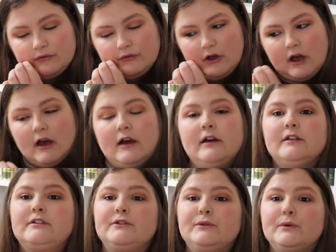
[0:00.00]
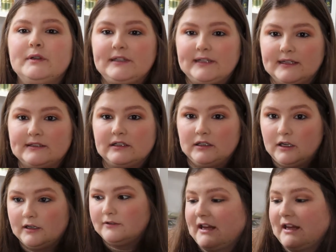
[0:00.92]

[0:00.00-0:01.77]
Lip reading: for her to get her life.